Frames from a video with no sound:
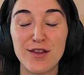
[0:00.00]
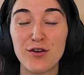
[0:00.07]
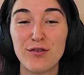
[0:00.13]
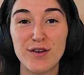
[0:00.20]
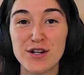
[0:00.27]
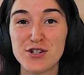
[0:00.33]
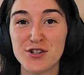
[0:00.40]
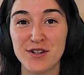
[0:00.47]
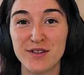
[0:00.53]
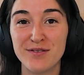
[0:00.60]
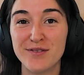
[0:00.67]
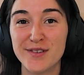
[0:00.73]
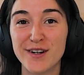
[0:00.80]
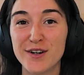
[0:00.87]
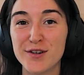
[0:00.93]
versie
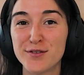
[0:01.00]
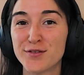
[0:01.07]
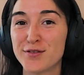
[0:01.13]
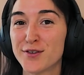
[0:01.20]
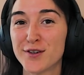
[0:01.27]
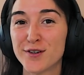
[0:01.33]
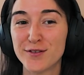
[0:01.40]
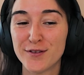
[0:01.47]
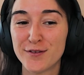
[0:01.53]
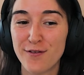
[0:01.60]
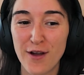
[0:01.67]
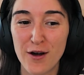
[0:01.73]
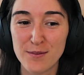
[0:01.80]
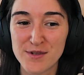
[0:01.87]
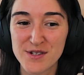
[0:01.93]
of
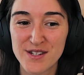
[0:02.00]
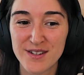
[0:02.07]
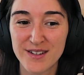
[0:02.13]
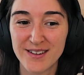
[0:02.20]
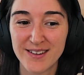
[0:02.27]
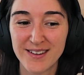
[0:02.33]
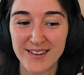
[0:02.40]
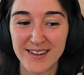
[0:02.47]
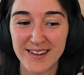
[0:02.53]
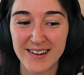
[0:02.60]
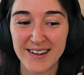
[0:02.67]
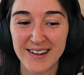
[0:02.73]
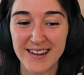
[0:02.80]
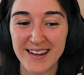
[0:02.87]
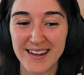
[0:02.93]
Vlaams
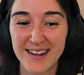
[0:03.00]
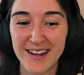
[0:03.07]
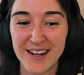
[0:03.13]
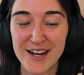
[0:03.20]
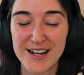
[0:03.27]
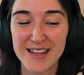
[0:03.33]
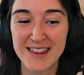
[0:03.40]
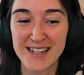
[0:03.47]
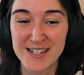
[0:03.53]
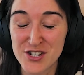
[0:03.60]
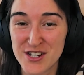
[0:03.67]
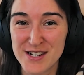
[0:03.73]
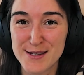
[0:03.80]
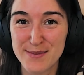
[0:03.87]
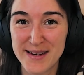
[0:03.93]
that
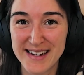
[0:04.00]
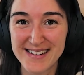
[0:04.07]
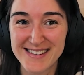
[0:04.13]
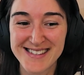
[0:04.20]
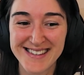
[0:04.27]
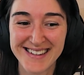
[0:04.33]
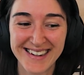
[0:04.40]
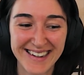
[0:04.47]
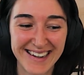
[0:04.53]
she speaks.